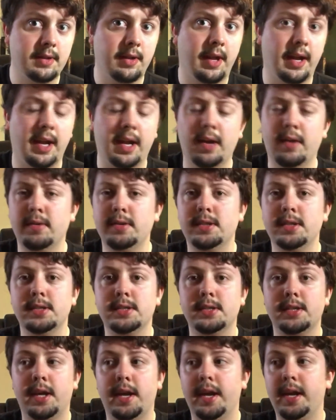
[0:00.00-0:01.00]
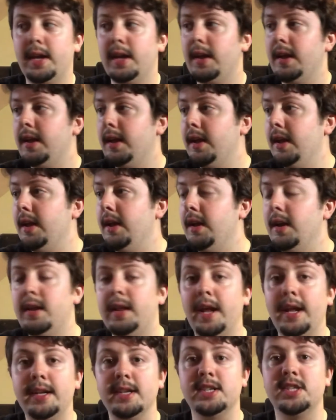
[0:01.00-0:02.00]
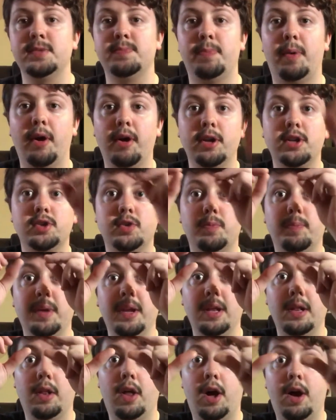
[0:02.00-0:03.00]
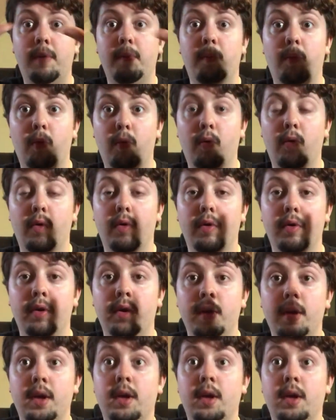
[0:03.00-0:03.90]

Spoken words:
Like, I was just like, you think the sparks will be a lot more